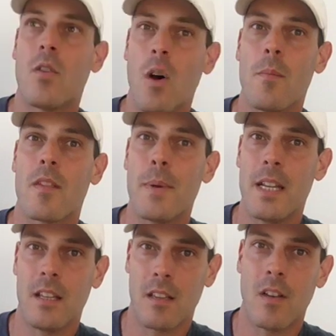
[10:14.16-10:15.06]
time
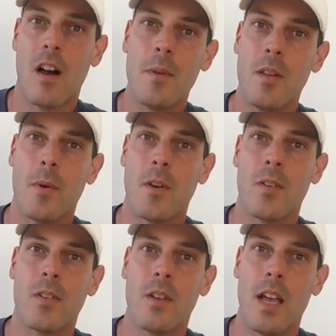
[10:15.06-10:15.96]
spending the time in the
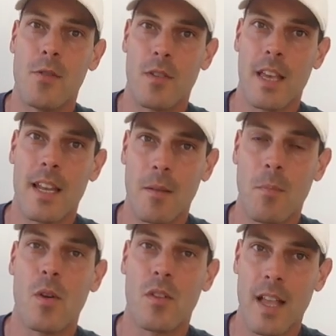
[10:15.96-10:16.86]
boat and just getting
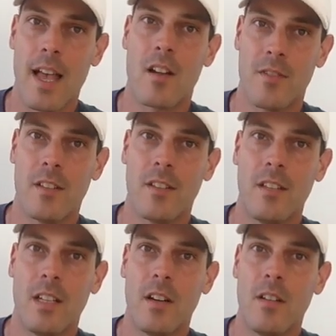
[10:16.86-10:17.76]
most out of it.
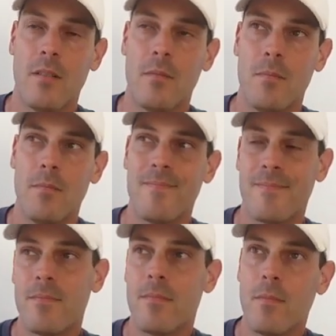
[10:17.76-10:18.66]
You know,
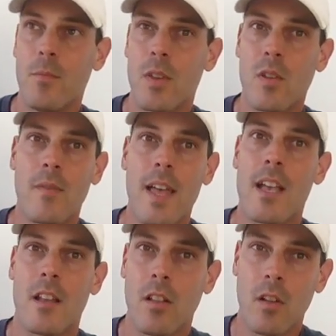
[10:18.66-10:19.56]
we sort of
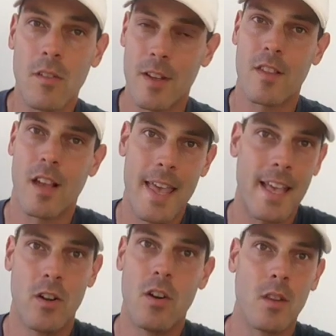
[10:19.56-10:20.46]
hang, a lot of us are
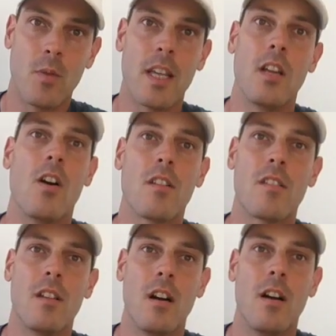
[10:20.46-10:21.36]
hanging on in 20
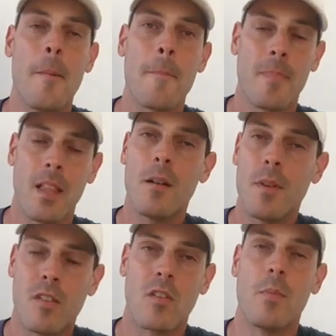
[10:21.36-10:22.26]
knots, you know. You've got to
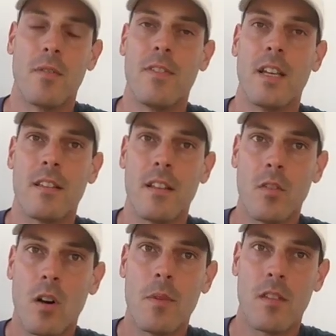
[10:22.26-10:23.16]
be super fit, and
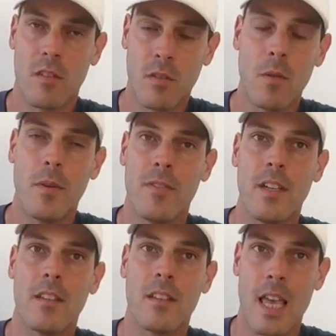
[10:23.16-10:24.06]
Tom is super
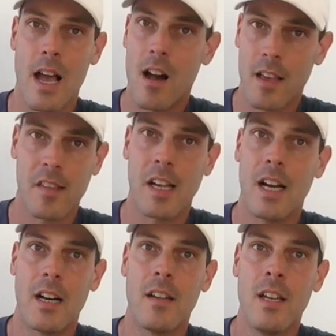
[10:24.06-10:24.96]
fit. He hikes
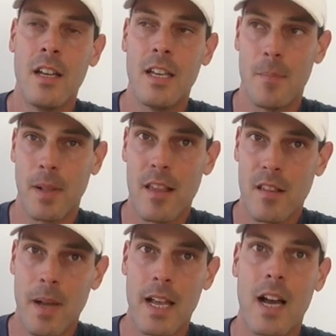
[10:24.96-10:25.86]
hard, he plays
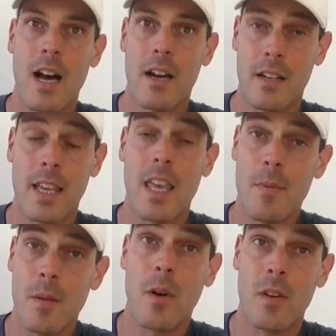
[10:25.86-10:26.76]
the main hard, and he
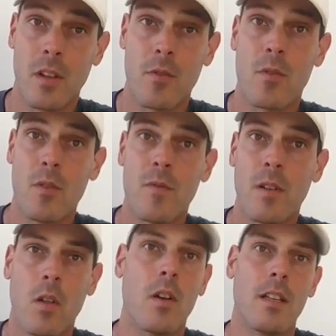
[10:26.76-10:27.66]
keeps the boat in the groove
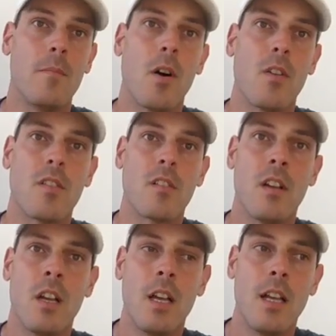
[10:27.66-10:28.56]
for longer than most.
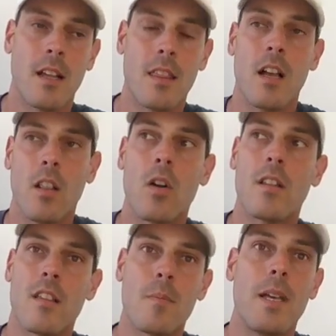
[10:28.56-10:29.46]
And I think a lot
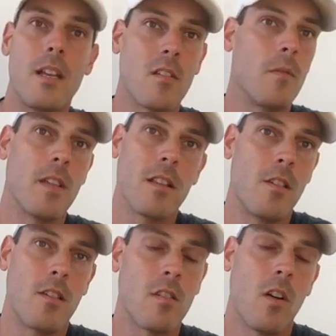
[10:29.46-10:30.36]
of the speed is obviously
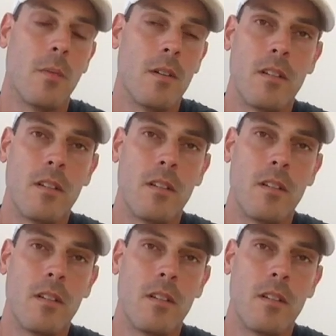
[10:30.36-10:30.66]
just Tom